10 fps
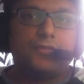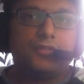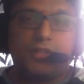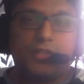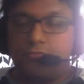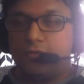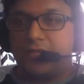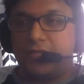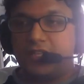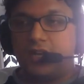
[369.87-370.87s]
it will
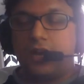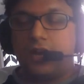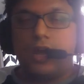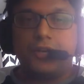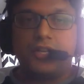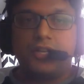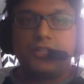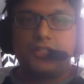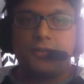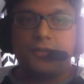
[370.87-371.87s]
be a lot
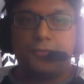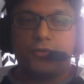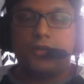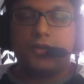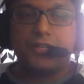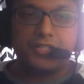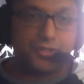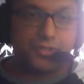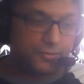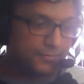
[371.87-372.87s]
simpler, a lot easier.